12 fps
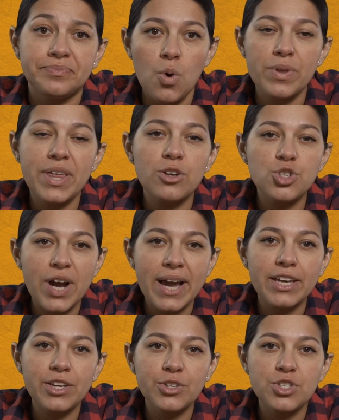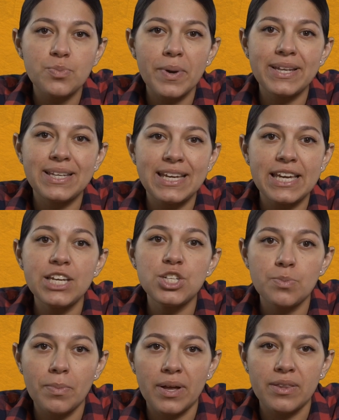Without tracking your spending
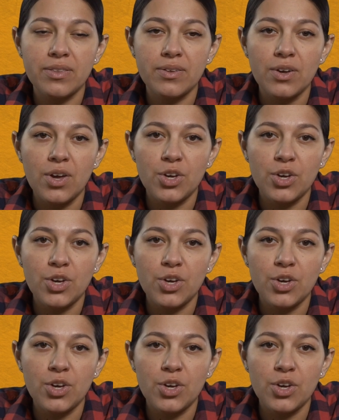each month,